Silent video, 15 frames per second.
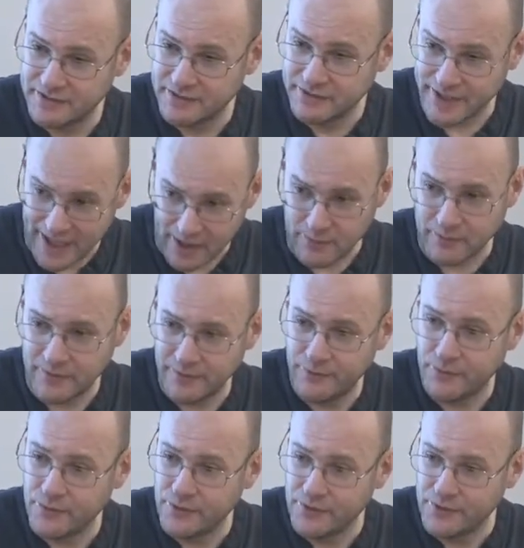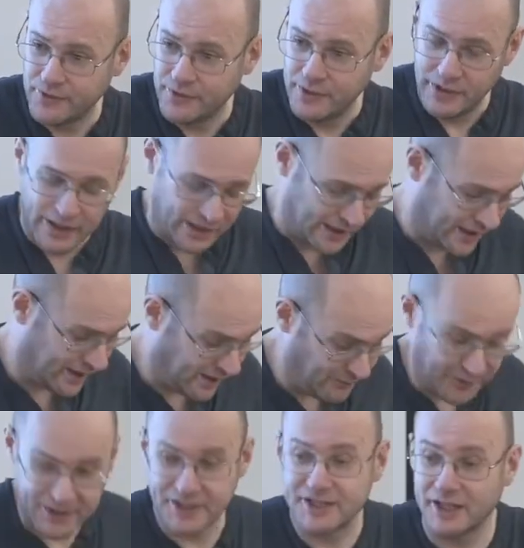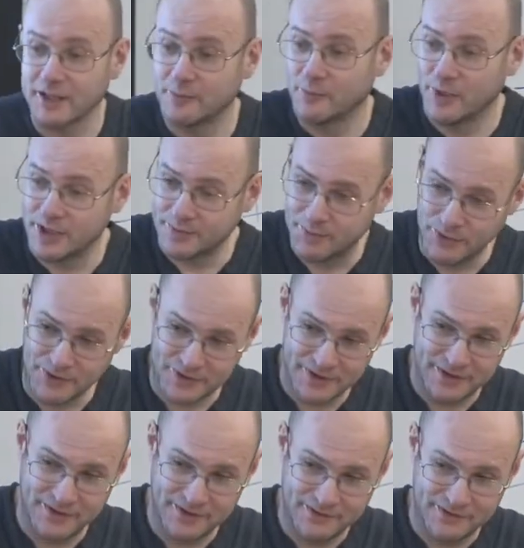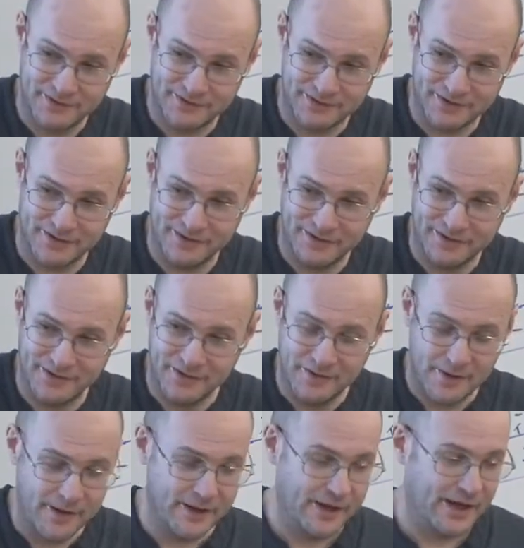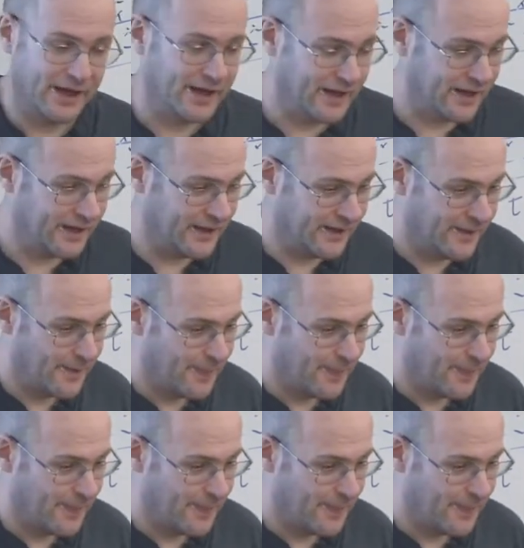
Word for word: Now, uh, and we can tell them which port, right? Uh,